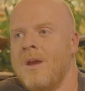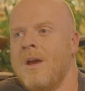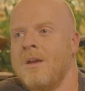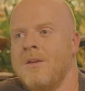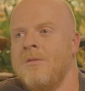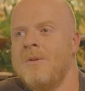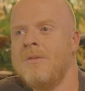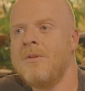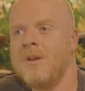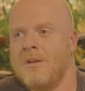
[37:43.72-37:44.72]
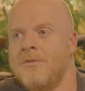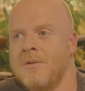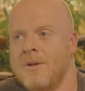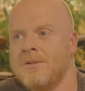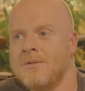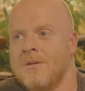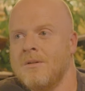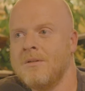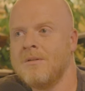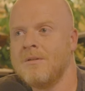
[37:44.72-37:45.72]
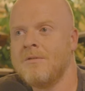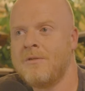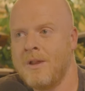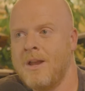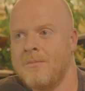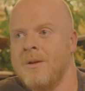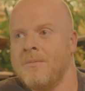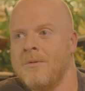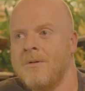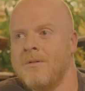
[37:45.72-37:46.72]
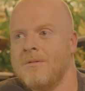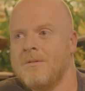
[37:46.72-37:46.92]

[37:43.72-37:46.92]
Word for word: Yeah. You've been really influential for a lot of people,